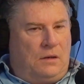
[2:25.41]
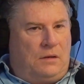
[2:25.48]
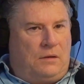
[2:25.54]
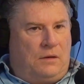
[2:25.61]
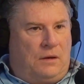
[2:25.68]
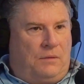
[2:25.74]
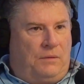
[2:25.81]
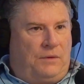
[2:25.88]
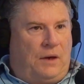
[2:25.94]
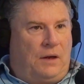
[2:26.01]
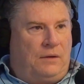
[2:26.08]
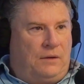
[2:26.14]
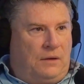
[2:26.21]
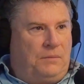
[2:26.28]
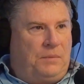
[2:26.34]
So that was
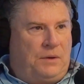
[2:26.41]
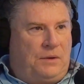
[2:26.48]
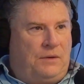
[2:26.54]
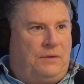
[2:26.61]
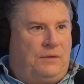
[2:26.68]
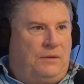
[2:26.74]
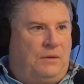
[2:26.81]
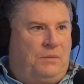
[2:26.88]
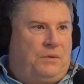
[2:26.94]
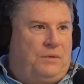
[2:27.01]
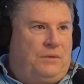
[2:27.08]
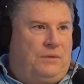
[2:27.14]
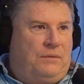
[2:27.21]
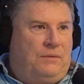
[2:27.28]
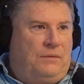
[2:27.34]
handy because no more
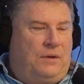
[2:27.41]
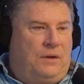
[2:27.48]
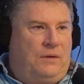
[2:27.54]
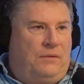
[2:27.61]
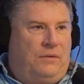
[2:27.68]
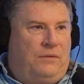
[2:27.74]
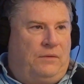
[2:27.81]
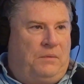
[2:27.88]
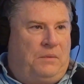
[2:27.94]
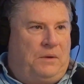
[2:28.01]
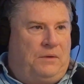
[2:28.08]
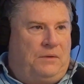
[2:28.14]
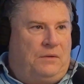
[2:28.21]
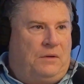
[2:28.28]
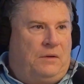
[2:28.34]
than 10 or 15
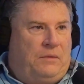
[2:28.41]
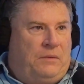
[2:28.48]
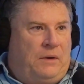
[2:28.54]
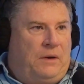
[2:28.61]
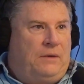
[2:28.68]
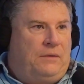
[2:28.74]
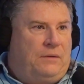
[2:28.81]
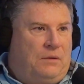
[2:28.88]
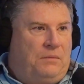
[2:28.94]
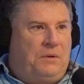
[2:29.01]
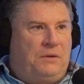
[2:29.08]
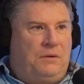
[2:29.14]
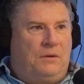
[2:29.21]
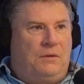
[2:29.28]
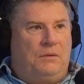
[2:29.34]
minutes drive away. So I
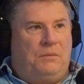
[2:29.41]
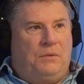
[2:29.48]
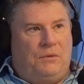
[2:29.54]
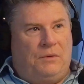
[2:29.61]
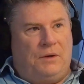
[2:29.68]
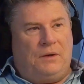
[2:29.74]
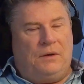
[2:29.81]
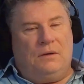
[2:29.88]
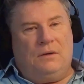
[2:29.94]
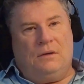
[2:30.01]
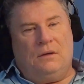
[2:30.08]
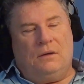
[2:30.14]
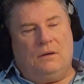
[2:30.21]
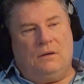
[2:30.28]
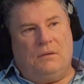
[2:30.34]
mean, to go in the morning,
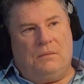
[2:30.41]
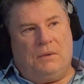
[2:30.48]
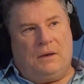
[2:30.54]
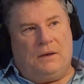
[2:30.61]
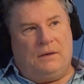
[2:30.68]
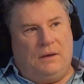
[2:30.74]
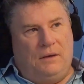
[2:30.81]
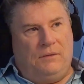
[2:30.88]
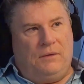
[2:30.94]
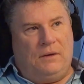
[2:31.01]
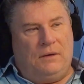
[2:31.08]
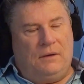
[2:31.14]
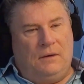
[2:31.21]
come back in the evening.